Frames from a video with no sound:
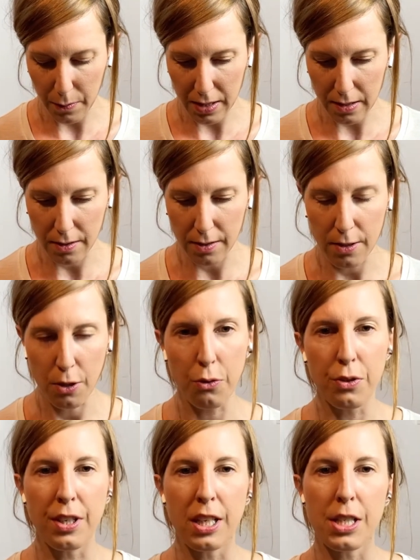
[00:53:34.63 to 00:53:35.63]
muscles
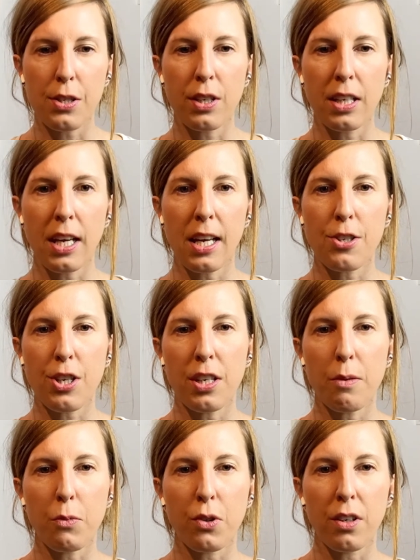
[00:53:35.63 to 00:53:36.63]
don't need to engage
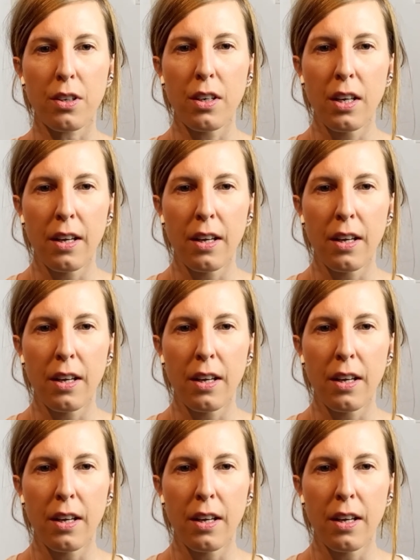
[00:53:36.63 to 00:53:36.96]
anymore,